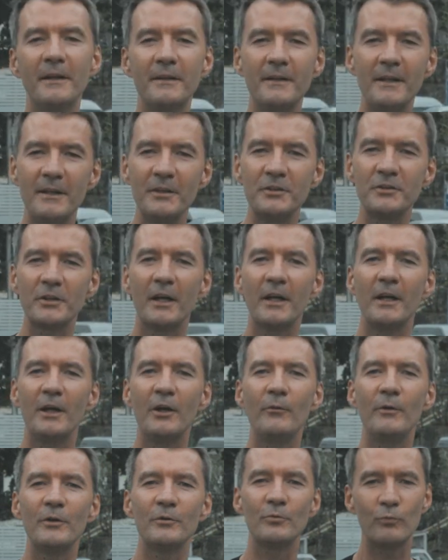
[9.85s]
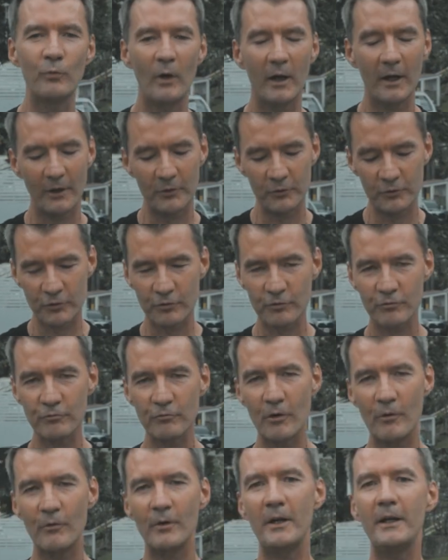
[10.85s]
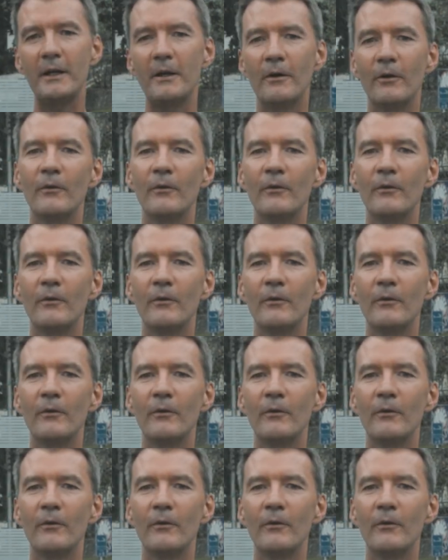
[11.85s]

a DJ who is well and truly